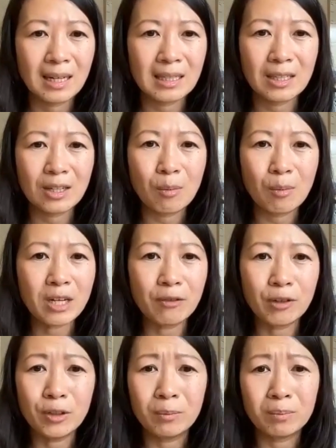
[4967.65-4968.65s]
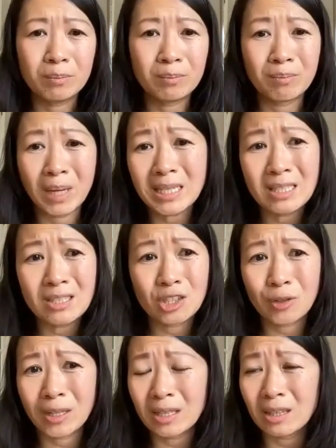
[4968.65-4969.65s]
many of whom might need to
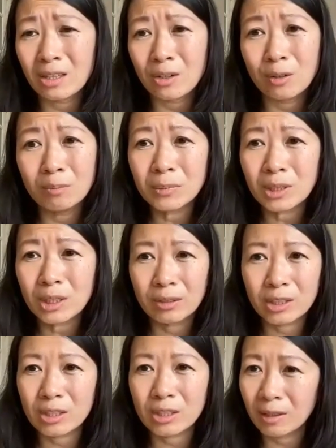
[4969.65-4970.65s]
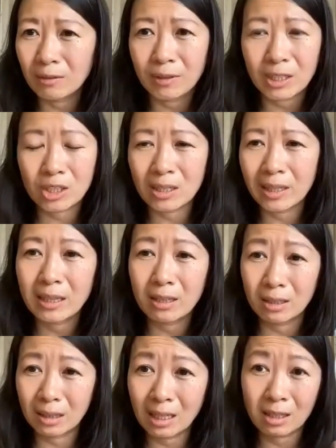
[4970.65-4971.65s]
strengthen their own courage of conviction, like
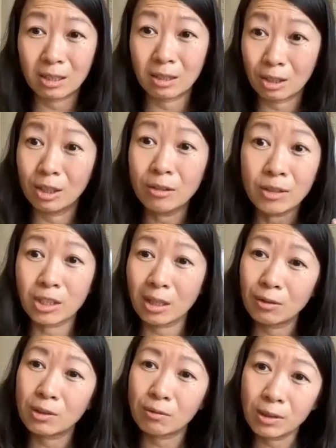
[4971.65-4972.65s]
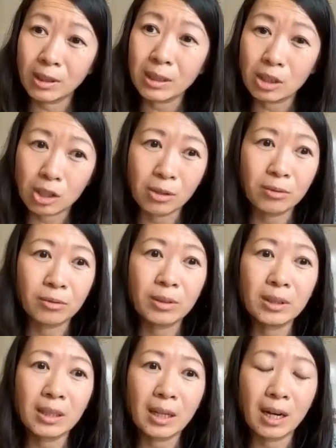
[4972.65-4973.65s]
the courage that was really
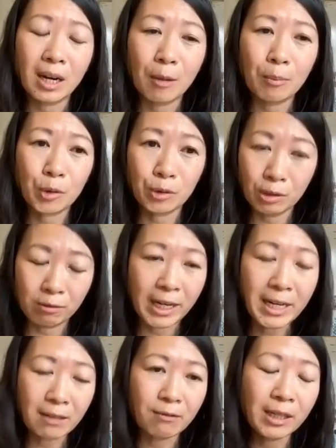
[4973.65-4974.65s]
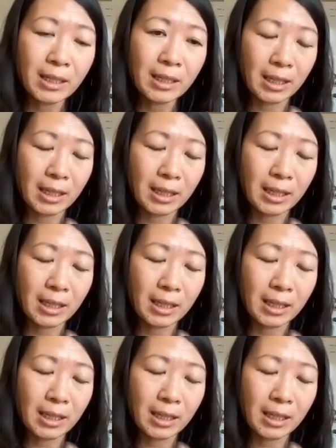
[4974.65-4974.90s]
shown through your writing, right?